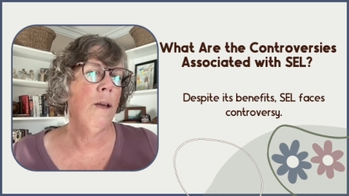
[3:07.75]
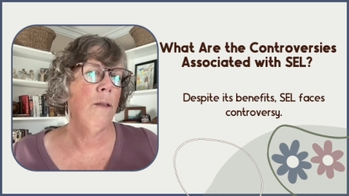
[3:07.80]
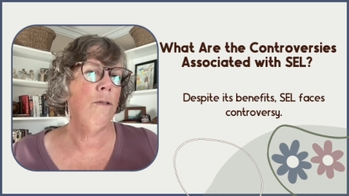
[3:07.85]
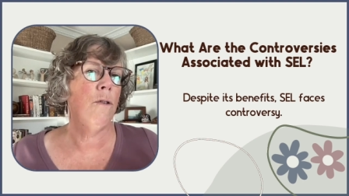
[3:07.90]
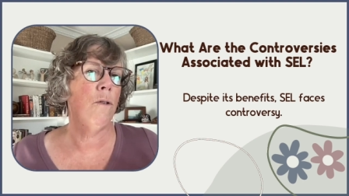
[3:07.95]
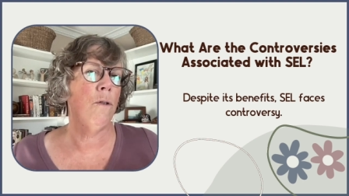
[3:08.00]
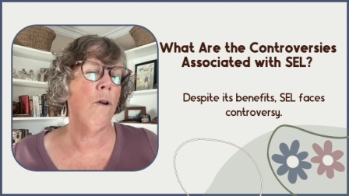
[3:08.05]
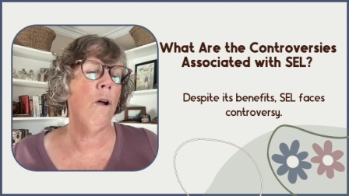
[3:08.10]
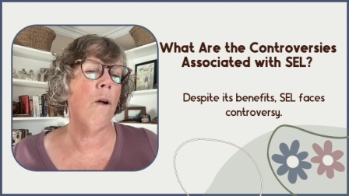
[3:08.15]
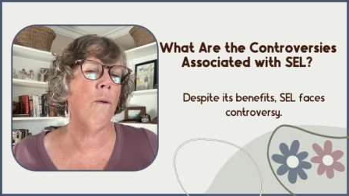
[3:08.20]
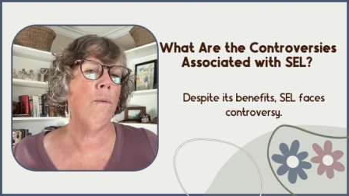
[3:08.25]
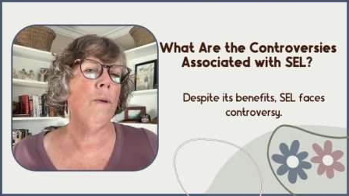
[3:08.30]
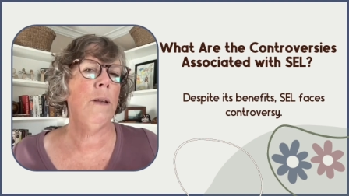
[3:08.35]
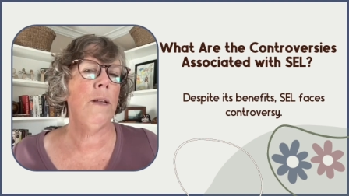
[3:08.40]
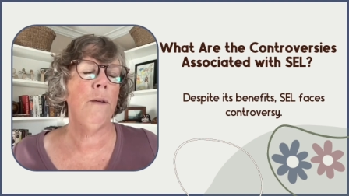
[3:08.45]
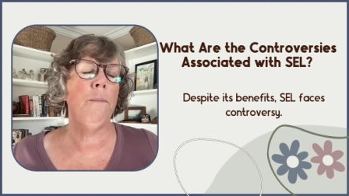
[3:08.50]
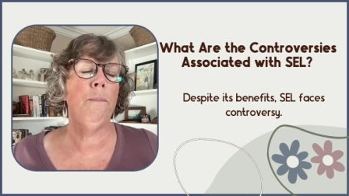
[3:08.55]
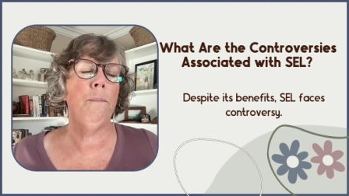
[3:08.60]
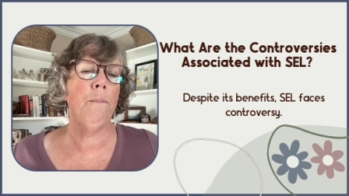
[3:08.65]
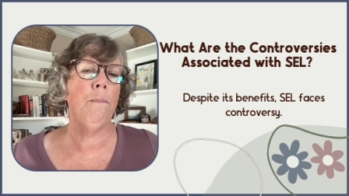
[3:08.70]
they're not
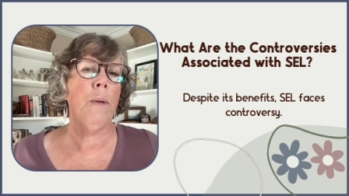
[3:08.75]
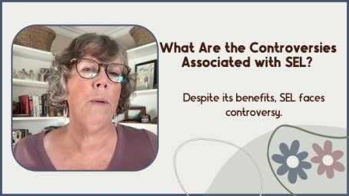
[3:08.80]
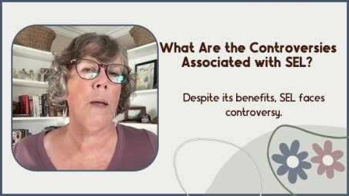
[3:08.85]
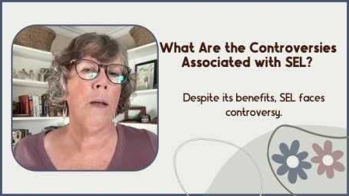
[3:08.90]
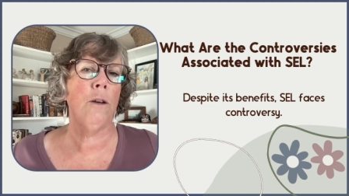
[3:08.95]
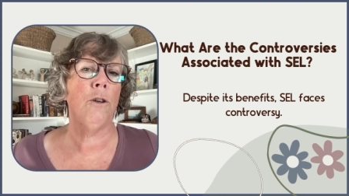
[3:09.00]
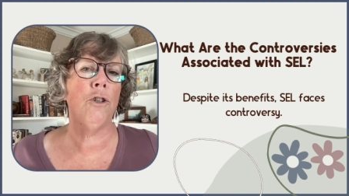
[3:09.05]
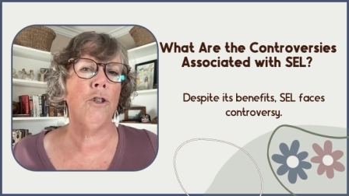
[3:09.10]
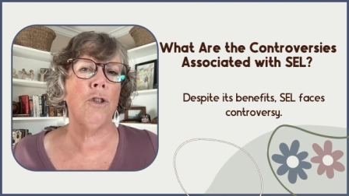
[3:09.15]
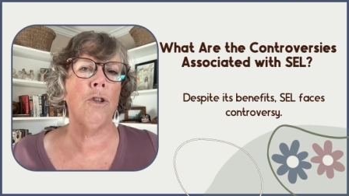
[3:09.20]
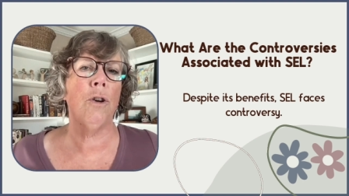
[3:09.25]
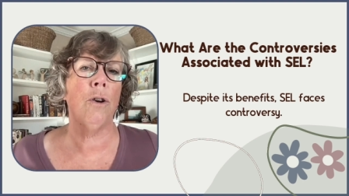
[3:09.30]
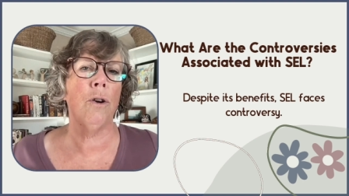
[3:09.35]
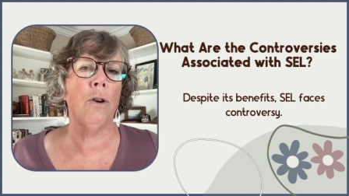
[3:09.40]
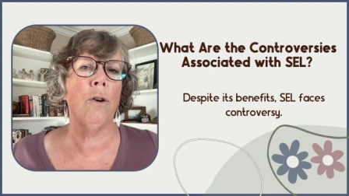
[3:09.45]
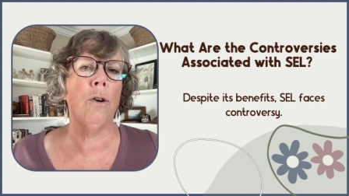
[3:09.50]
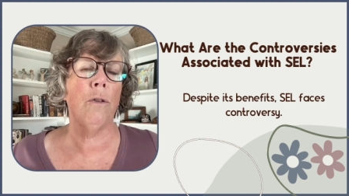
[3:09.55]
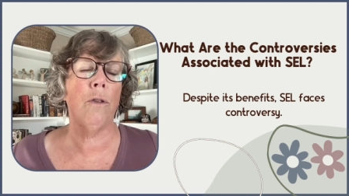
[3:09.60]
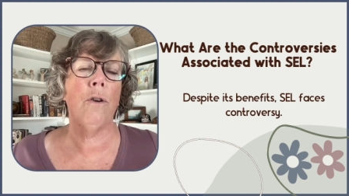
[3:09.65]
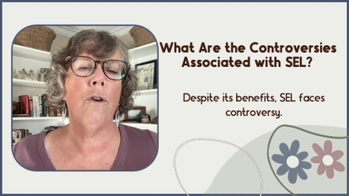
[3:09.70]
really being
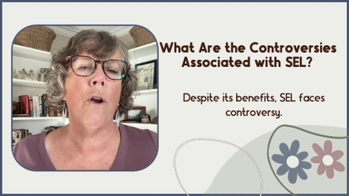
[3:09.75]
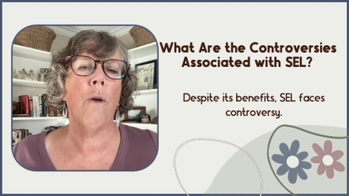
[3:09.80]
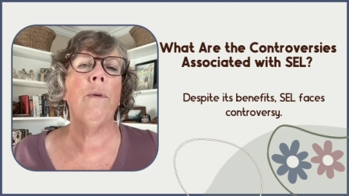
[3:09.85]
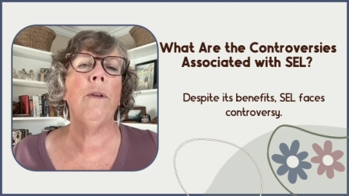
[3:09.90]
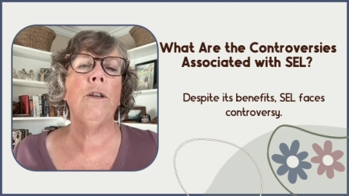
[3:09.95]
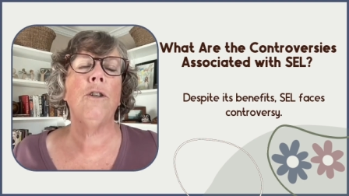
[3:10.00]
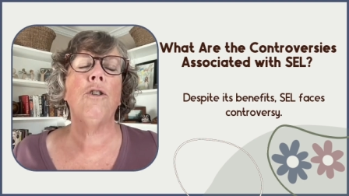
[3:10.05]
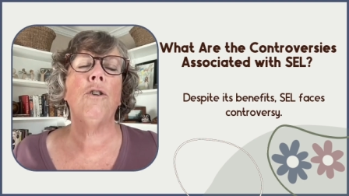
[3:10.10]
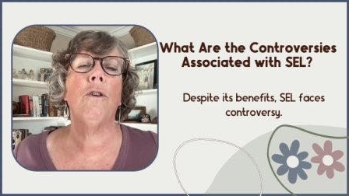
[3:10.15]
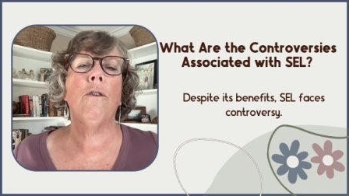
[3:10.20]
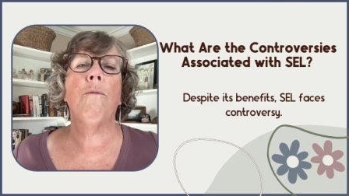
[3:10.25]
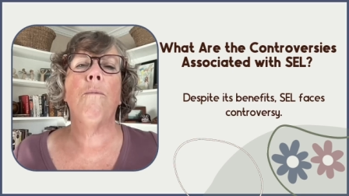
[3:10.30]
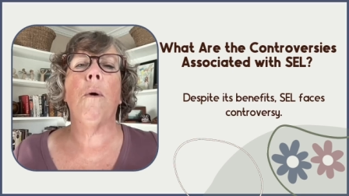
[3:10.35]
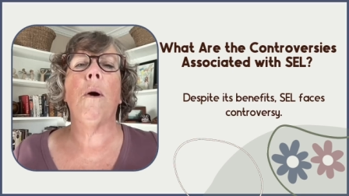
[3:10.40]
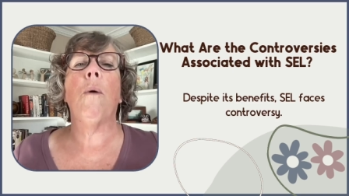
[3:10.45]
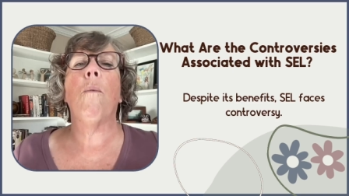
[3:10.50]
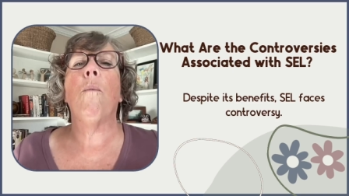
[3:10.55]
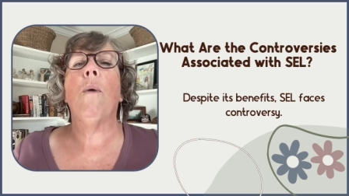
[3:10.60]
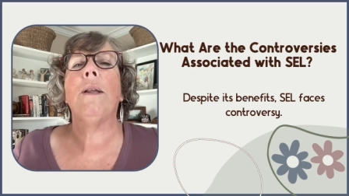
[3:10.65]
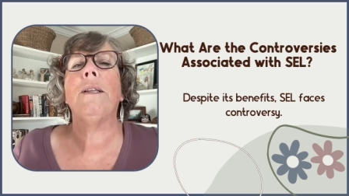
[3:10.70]
sure, they're not really sure
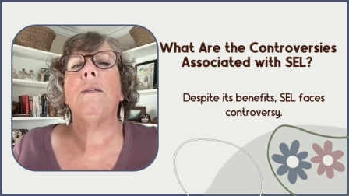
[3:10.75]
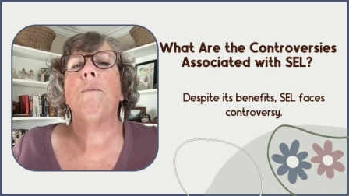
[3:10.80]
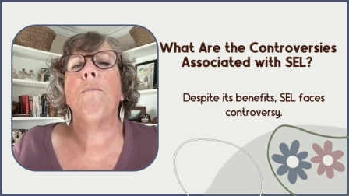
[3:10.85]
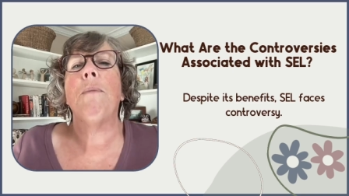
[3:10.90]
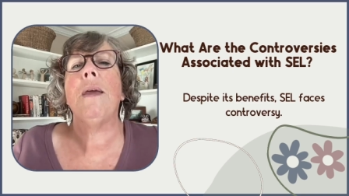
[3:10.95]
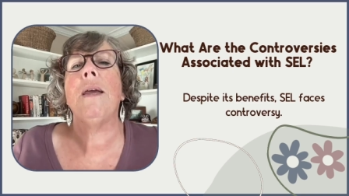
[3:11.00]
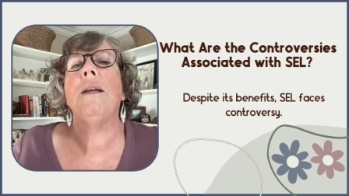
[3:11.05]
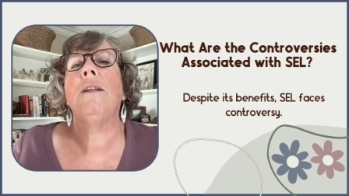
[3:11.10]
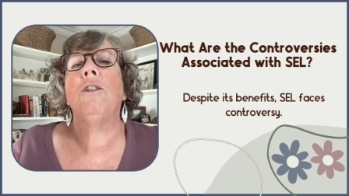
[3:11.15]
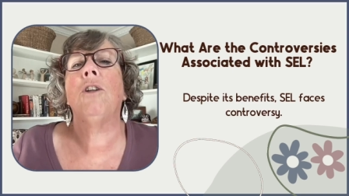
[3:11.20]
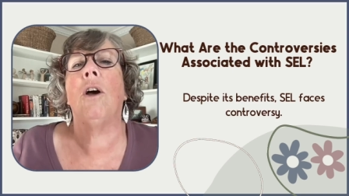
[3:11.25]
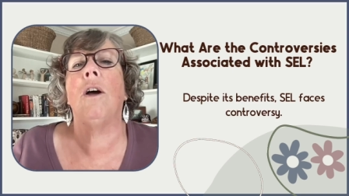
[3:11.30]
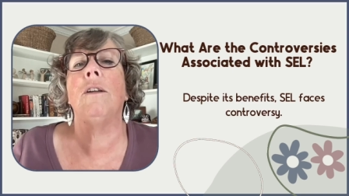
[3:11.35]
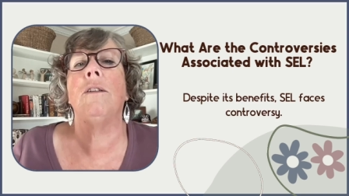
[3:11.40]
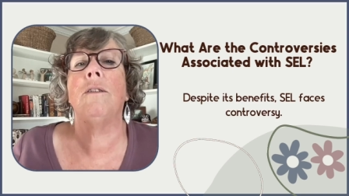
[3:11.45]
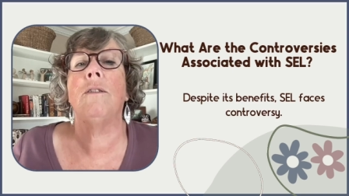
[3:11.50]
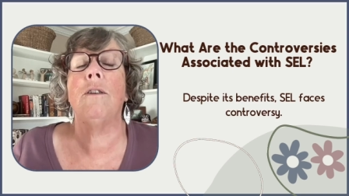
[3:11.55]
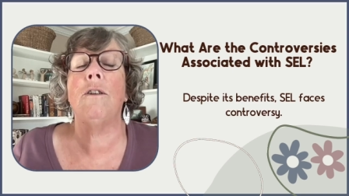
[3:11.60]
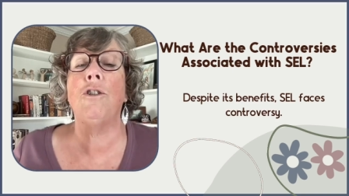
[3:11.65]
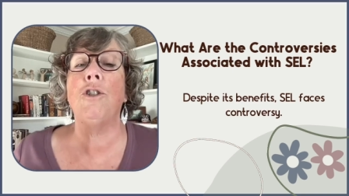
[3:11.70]
what, what's being taught
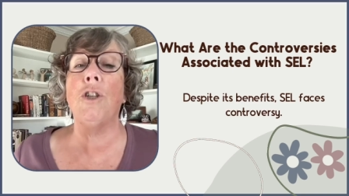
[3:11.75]
to their